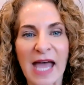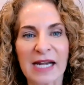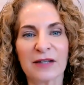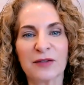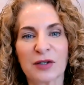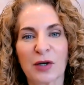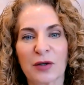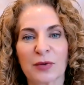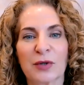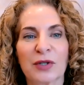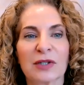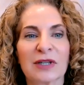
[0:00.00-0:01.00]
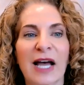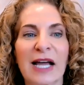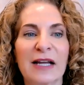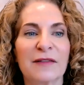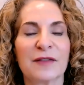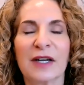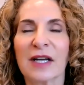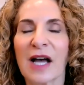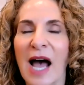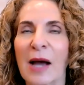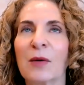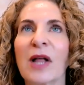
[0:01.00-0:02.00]
And as you go through your life,
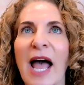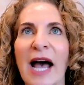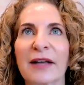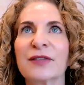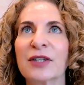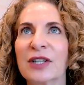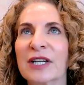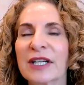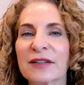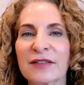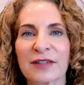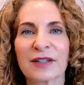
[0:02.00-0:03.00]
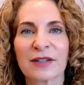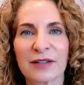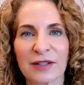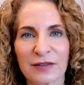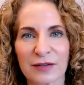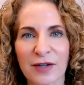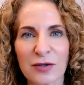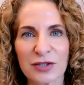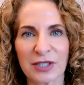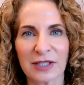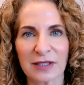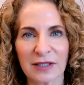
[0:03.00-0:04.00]
I will ask you to consider this
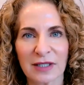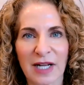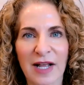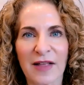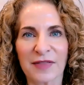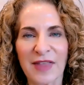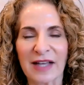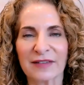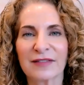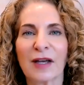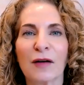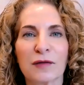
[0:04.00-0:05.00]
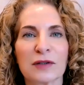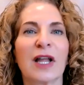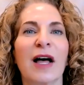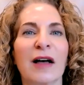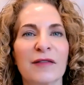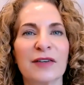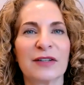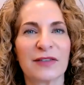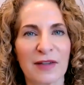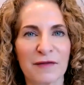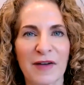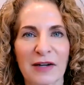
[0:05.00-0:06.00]
notion that self-love
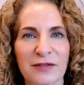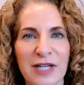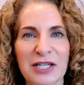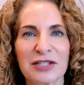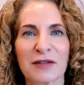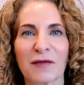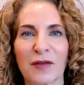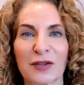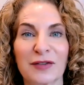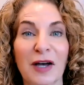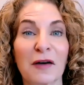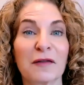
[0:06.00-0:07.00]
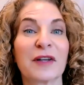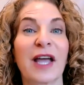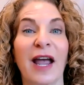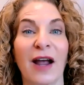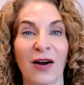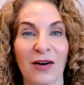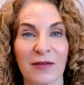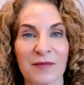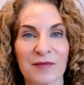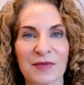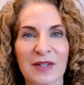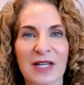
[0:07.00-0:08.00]
is the foundation for self-care.
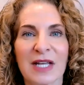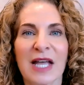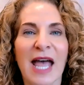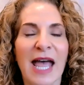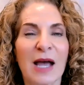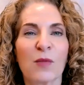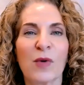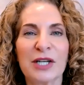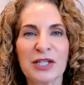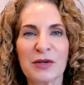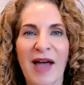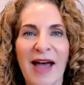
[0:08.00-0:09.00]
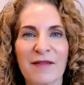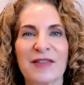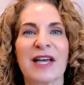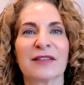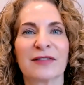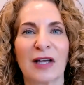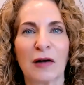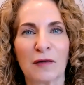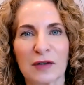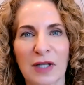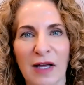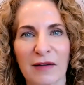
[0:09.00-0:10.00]
And when you have that
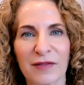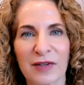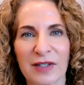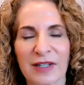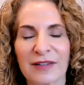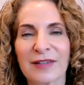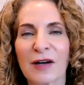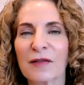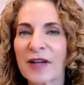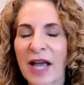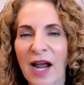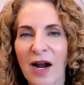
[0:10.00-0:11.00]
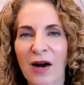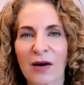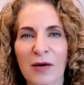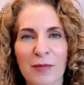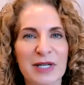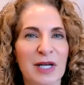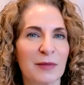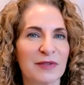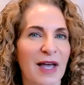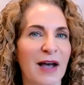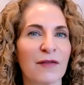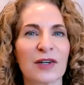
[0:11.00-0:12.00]
self-love, self-care
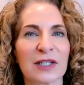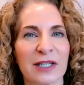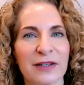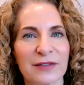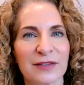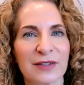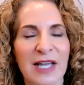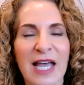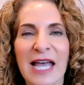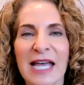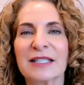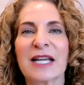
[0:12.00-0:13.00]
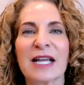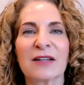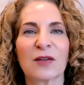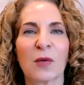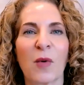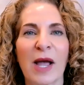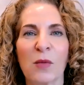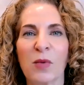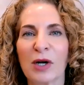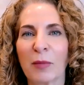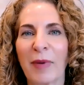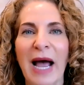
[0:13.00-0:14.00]
becomes effortless. It takes away
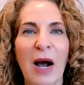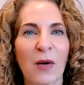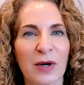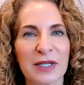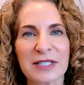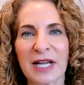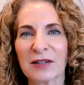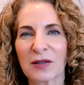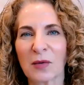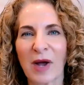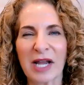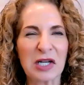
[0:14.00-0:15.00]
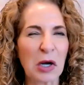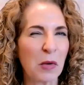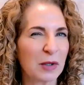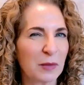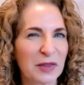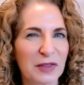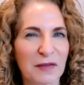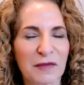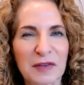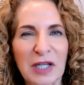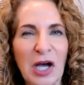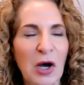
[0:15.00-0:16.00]
willpower. It takes away going with the
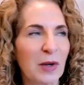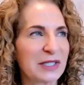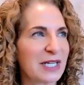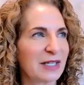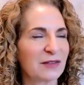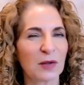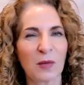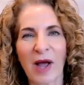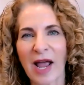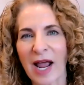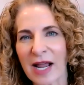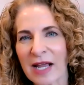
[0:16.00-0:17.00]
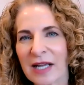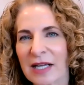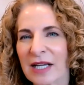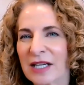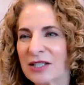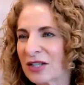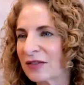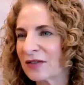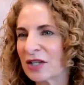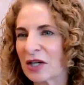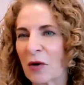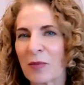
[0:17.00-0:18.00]
flow. It takes away
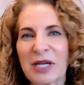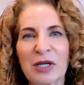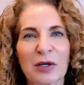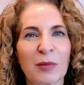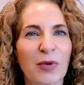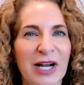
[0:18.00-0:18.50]
just, you know, peer